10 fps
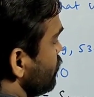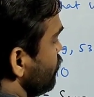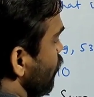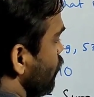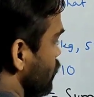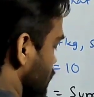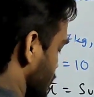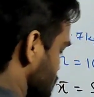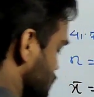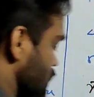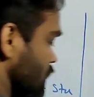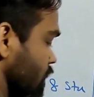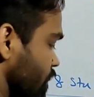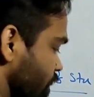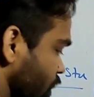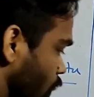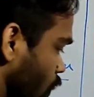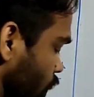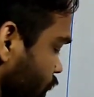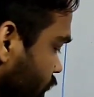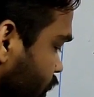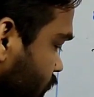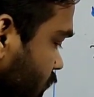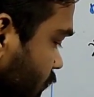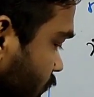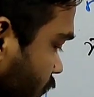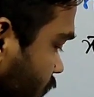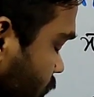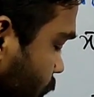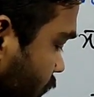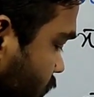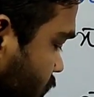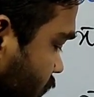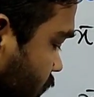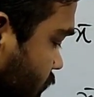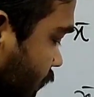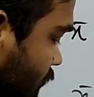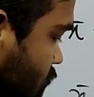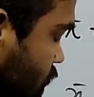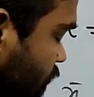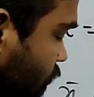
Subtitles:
4, that's 459 by 10, that's